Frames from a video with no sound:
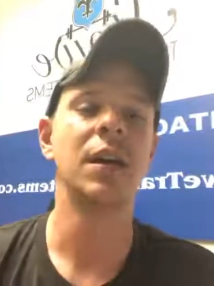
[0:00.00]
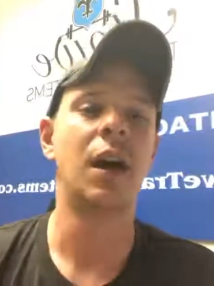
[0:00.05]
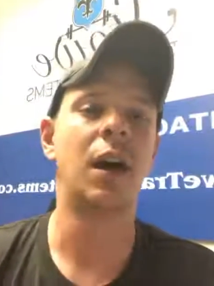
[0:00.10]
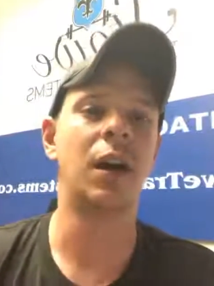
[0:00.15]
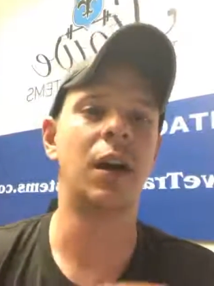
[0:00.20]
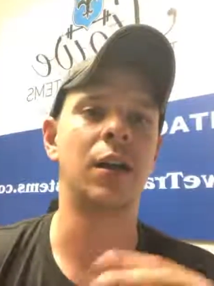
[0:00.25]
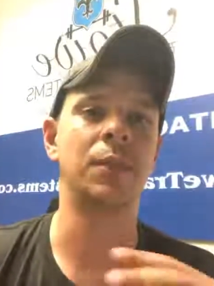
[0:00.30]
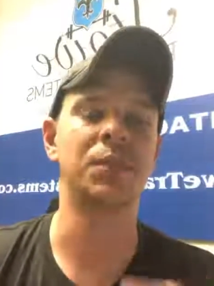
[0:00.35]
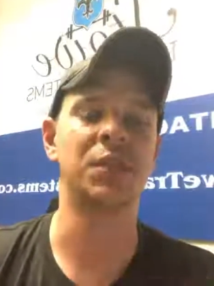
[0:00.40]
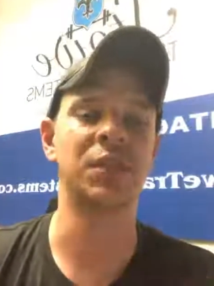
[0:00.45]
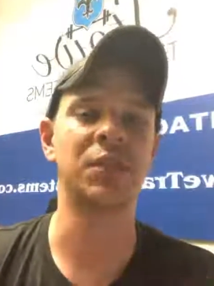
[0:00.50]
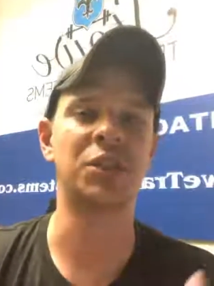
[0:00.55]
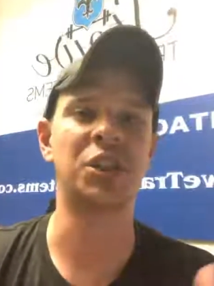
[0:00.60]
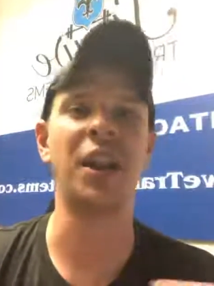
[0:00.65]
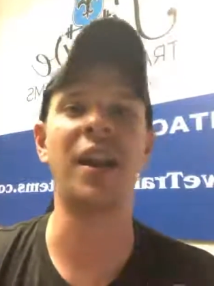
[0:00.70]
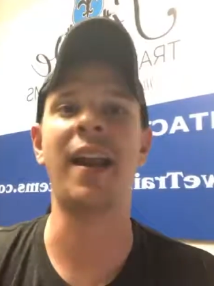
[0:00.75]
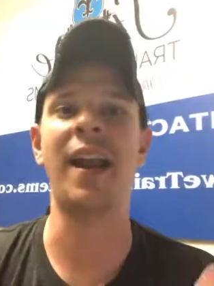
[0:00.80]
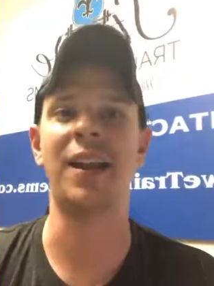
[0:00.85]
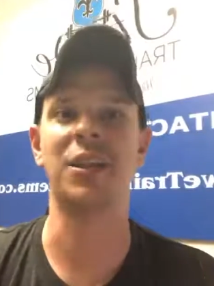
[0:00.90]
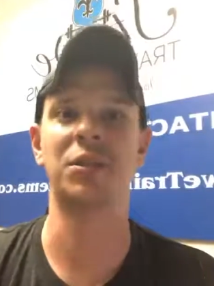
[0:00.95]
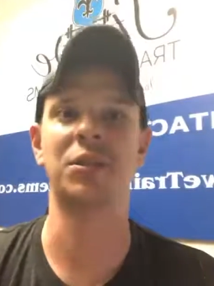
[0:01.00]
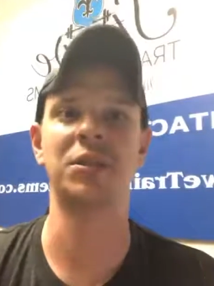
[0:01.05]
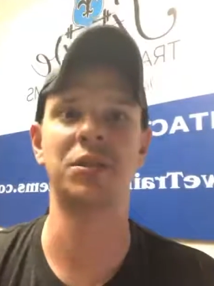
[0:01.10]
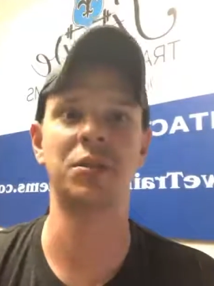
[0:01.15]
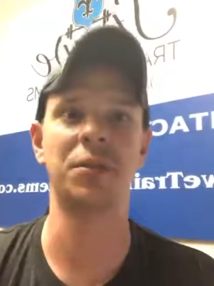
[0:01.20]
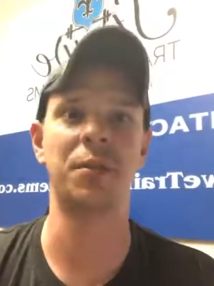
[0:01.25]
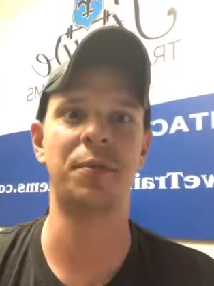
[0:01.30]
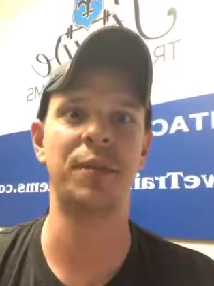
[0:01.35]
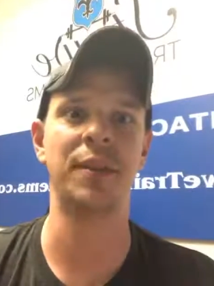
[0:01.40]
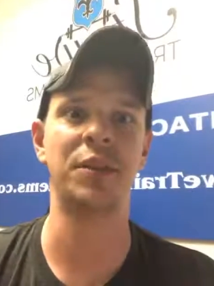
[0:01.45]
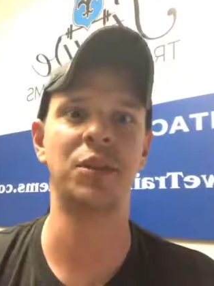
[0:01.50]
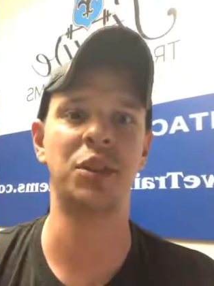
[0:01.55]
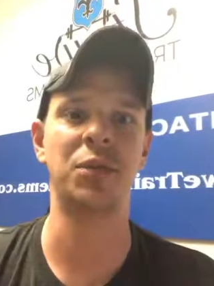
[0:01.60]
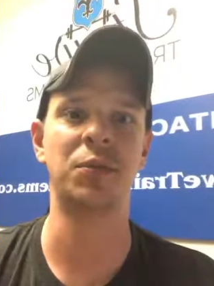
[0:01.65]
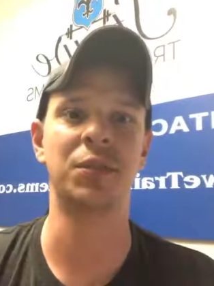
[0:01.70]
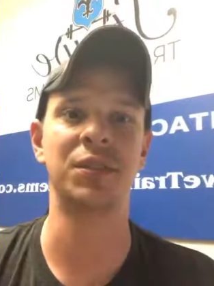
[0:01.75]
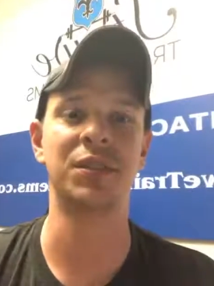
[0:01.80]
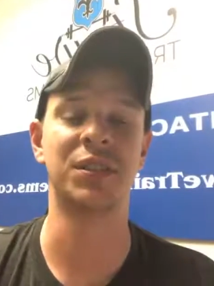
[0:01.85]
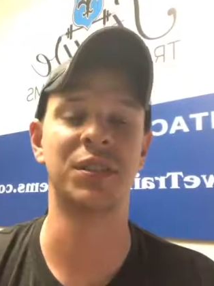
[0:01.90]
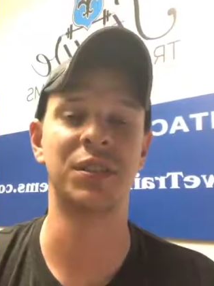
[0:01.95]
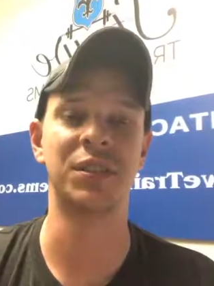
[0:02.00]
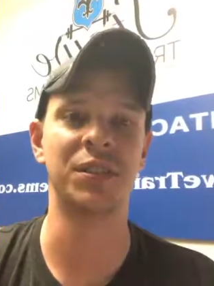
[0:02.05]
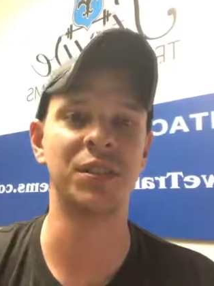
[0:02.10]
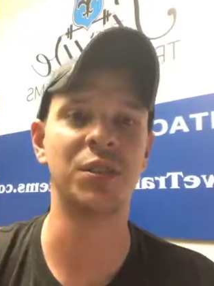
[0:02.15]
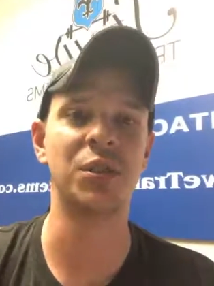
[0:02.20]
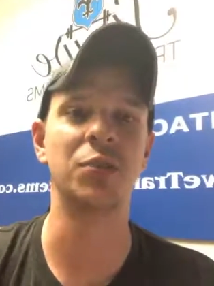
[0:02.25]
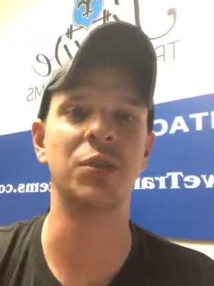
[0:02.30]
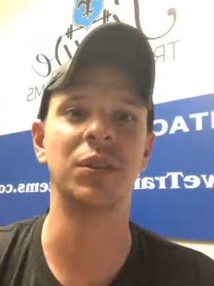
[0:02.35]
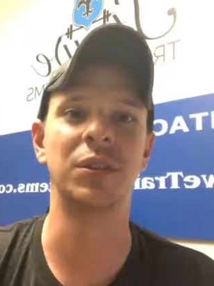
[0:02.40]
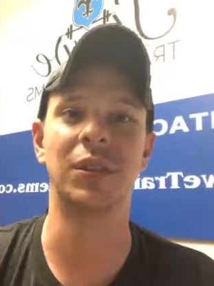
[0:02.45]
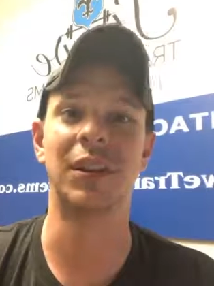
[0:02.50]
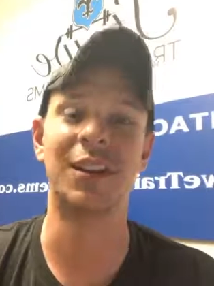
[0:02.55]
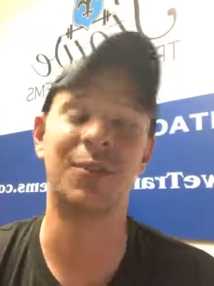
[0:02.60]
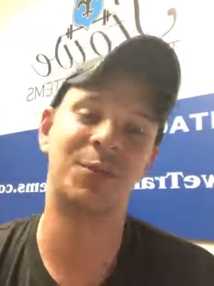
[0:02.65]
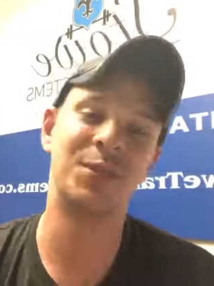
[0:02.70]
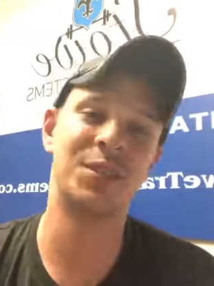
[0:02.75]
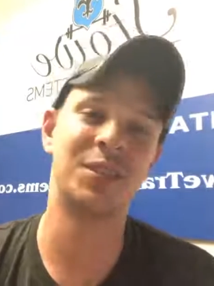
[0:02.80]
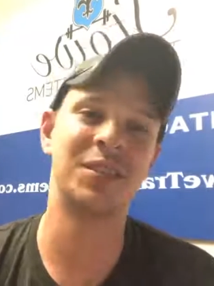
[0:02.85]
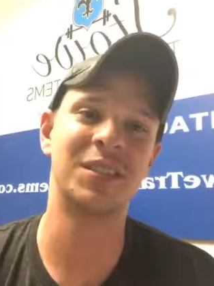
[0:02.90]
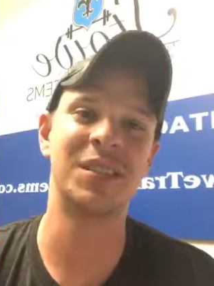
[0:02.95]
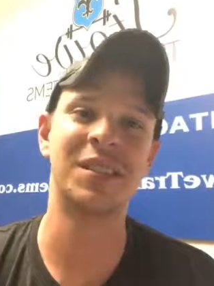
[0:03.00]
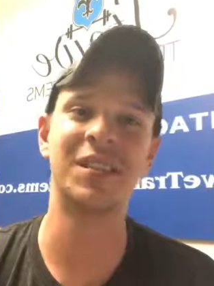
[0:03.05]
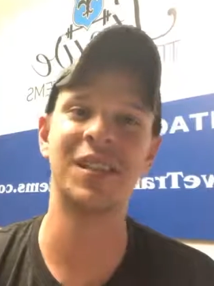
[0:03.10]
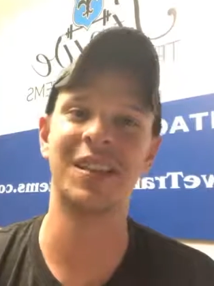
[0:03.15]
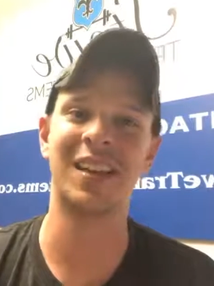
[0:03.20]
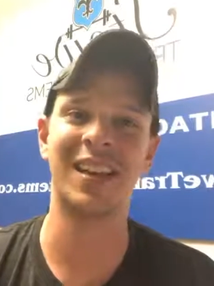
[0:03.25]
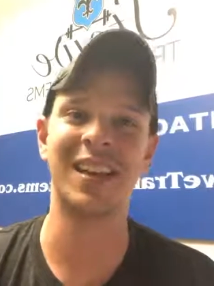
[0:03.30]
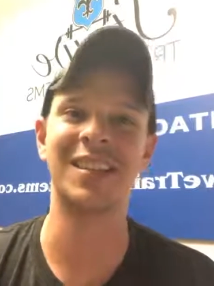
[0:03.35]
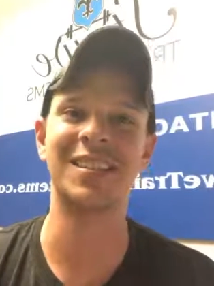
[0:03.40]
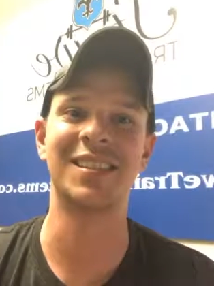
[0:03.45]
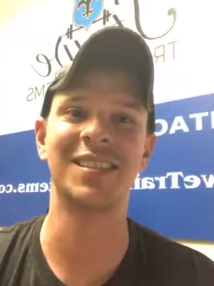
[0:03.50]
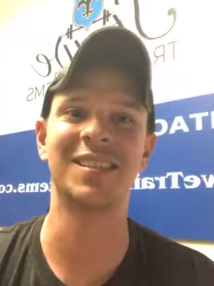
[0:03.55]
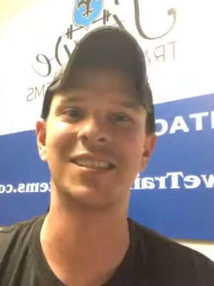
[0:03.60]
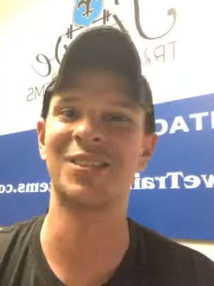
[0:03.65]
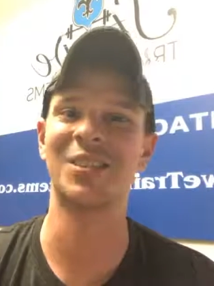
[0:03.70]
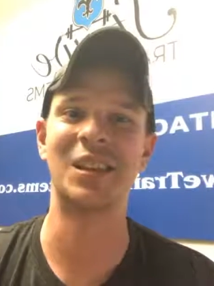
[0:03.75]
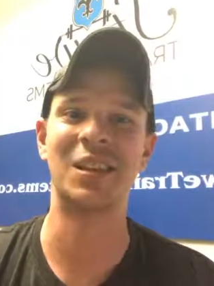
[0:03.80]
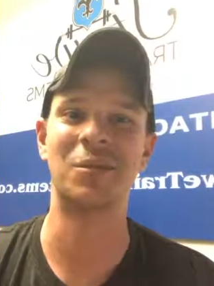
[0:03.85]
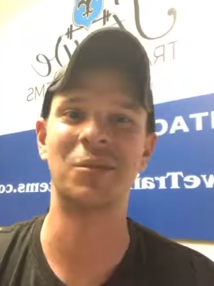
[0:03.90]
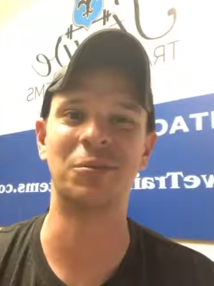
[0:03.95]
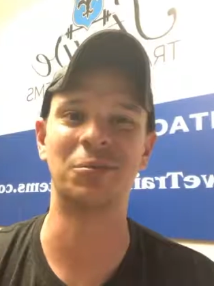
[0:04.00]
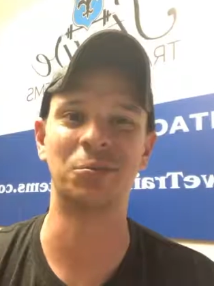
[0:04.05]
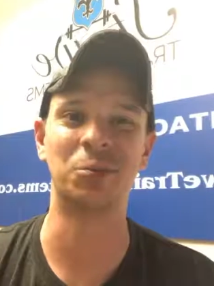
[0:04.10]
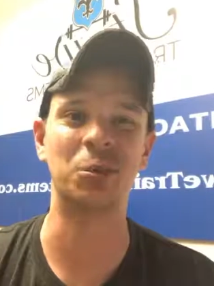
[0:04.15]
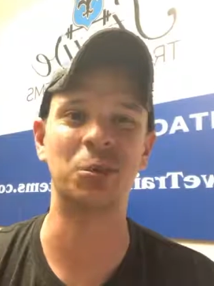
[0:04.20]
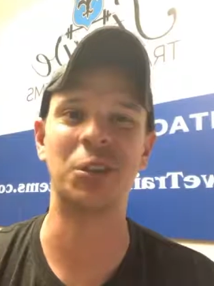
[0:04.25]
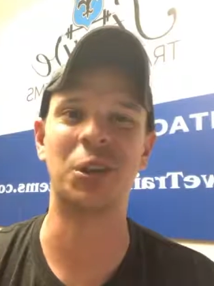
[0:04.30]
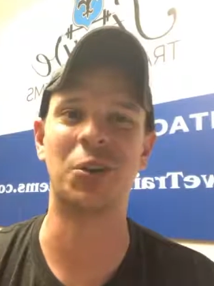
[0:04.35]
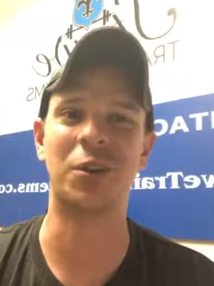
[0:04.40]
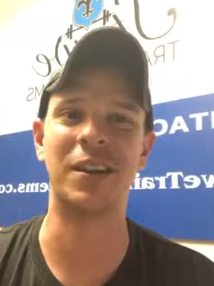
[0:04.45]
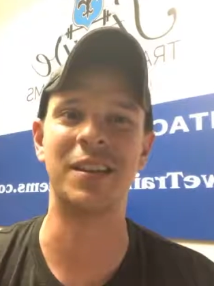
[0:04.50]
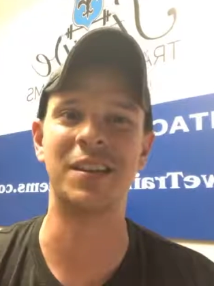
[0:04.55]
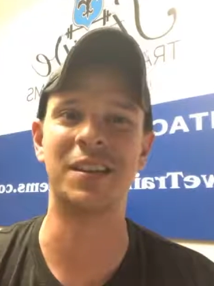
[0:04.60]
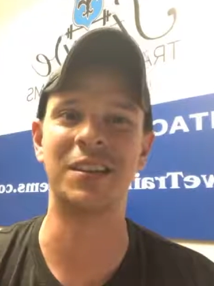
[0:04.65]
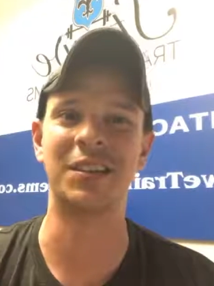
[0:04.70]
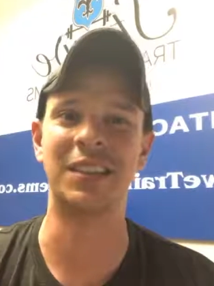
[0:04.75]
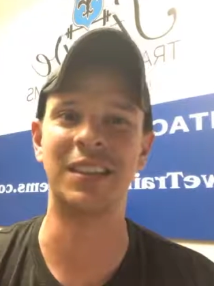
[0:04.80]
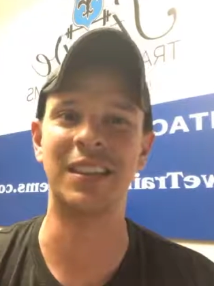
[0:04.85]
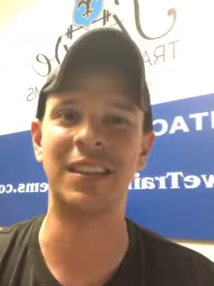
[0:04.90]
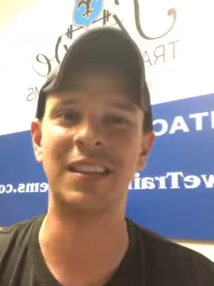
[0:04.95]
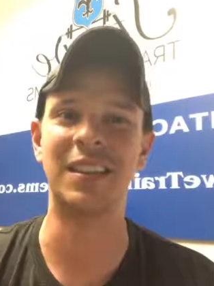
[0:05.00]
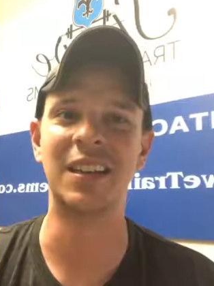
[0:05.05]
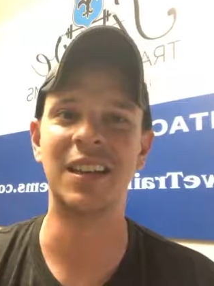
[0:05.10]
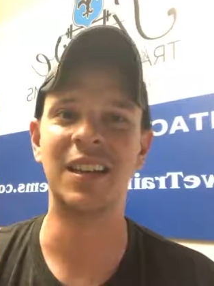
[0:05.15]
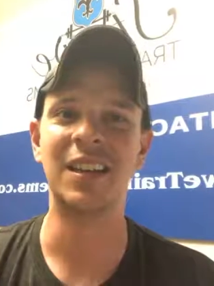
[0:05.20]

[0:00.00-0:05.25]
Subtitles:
so that she can actually do the things she wants to do in life, which in this case is just get really crazy lean.